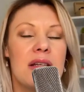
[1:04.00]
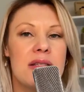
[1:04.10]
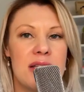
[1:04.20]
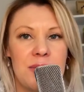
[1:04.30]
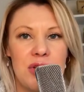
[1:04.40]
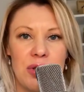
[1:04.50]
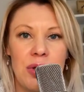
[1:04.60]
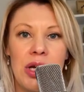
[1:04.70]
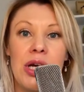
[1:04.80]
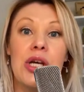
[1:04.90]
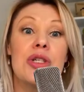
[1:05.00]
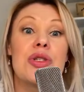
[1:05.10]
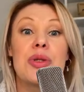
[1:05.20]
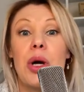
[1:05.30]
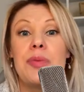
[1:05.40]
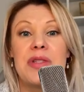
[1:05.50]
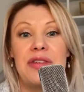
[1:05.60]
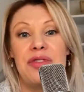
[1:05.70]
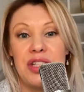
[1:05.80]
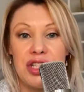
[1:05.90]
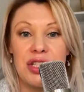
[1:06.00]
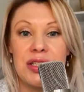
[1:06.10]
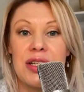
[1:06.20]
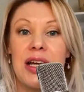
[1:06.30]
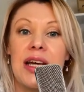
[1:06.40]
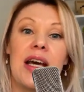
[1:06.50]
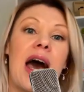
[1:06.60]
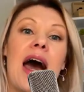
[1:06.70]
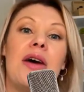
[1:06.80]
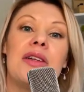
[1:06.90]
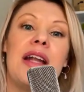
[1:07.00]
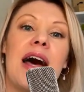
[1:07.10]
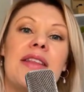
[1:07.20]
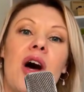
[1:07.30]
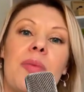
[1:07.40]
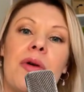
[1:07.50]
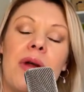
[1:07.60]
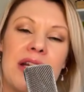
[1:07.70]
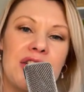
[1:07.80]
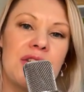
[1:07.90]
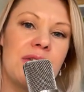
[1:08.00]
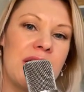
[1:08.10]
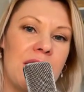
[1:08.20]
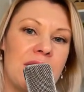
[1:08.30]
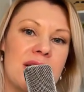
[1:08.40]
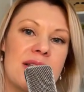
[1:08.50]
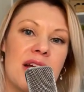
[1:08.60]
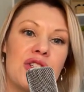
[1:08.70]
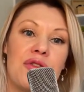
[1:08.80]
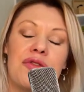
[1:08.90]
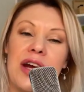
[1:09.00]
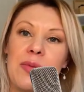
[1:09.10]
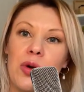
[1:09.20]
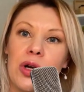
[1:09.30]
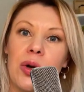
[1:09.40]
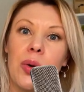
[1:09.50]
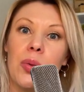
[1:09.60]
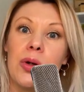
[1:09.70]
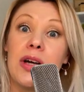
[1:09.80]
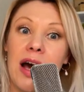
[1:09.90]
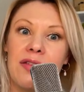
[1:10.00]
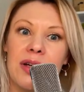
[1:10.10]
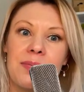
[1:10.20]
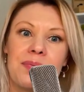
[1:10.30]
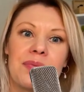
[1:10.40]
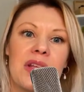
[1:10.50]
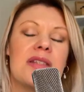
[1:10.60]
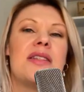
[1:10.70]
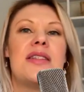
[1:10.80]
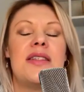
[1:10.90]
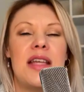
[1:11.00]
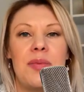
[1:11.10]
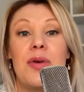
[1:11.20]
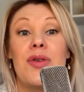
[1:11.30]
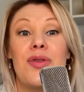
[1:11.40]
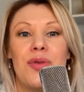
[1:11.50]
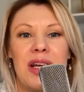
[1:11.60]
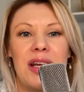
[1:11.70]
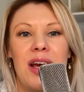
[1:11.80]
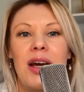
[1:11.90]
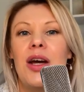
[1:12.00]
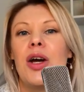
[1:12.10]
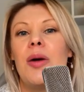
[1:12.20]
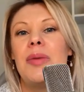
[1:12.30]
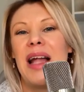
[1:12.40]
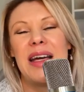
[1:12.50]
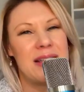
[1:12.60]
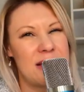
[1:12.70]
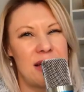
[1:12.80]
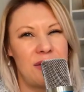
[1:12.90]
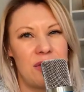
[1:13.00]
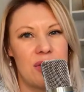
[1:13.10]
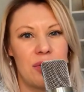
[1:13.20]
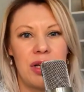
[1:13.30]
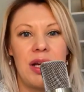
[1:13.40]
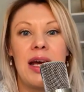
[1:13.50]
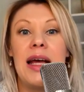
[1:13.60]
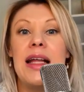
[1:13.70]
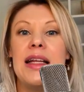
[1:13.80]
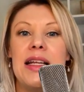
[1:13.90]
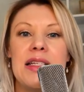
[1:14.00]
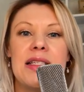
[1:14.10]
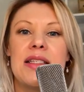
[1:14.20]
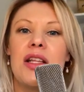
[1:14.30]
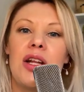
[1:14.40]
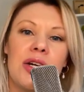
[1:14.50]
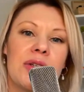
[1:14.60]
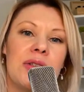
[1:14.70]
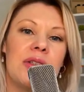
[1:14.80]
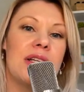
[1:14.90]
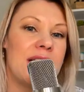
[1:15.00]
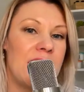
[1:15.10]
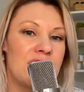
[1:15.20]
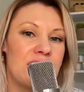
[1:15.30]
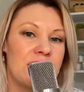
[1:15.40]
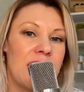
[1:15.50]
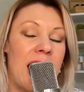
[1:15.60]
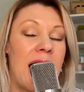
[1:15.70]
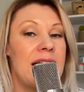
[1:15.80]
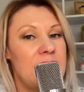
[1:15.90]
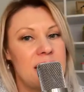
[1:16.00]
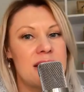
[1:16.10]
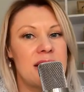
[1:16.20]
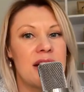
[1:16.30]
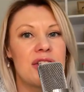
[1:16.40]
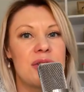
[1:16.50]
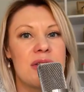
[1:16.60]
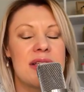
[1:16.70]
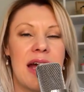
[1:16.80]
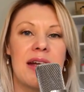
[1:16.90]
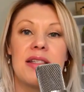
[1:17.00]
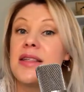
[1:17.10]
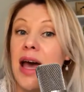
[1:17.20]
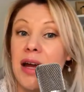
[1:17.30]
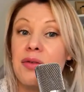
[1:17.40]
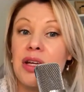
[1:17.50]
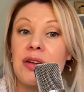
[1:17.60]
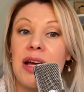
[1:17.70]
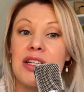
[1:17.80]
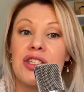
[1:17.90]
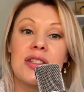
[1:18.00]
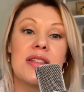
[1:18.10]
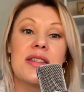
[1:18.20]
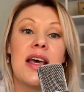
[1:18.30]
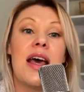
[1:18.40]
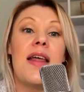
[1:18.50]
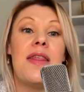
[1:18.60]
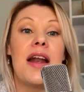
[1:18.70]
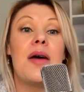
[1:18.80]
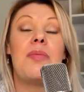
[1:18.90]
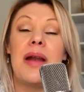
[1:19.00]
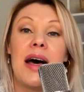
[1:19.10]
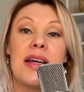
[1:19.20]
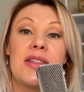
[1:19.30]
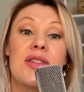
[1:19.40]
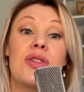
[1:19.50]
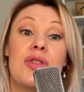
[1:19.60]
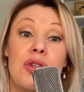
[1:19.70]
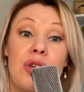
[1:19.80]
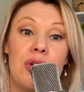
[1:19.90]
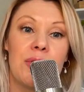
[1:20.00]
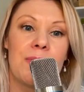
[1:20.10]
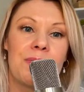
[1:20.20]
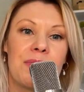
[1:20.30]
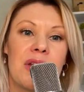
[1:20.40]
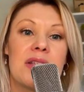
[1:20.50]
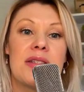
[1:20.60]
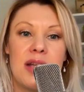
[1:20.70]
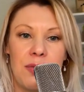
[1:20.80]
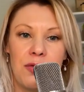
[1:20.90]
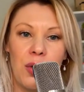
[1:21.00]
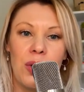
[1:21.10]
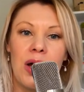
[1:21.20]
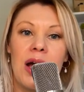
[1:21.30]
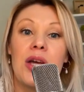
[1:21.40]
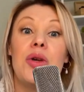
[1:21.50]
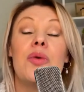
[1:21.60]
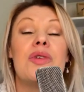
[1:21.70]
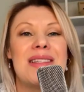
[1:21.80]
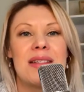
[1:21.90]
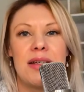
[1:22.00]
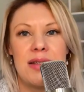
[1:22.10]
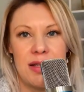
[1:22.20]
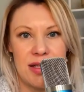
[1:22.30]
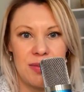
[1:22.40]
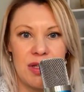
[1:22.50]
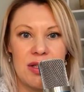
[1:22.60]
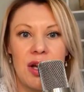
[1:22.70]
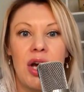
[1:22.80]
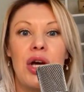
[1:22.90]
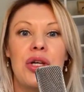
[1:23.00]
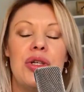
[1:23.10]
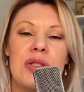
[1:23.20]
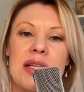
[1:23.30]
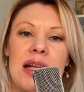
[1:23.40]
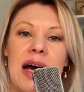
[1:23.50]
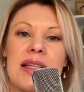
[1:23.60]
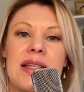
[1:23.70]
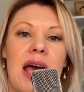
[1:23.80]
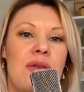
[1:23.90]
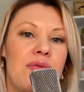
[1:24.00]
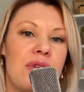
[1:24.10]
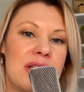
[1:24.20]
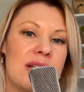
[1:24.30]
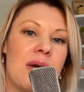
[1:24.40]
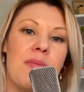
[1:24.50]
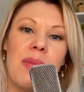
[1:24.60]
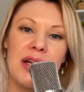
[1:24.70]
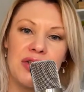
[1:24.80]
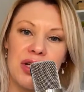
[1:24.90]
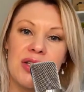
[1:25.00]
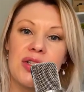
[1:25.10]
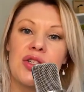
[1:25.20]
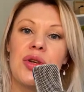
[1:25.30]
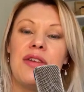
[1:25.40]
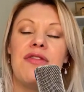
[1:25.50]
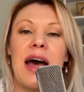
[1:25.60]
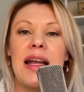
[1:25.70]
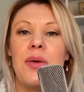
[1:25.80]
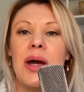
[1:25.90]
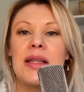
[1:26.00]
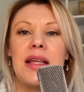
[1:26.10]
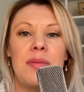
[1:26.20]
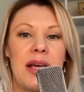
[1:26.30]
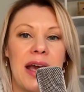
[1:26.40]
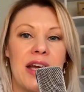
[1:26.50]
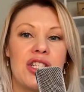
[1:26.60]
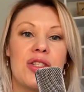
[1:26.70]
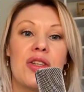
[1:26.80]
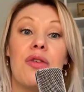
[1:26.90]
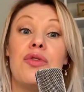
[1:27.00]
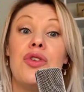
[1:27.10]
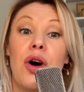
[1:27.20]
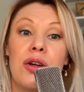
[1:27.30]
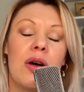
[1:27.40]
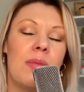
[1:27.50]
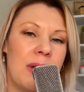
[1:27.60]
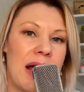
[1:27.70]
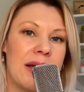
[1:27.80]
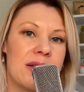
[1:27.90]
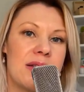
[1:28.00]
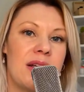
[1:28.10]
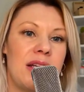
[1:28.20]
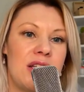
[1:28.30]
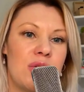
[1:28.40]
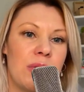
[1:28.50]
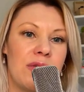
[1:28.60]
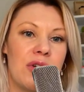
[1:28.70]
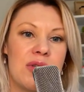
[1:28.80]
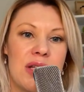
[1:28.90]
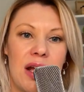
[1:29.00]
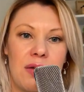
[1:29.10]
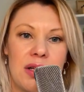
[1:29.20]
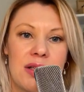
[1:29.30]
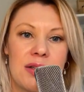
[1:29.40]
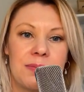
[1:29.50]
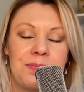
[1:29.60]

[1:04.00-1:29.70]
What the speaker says: Step 2, scope definition. Outline the operational areas that your framework will cover. Step 3, compliance inventory. List the local, national, and international standards and regulations that applies to you. Step 4, your risk assessment. Utilize a risk matrix to evaluate the implications of non-compliance in each one of those areas.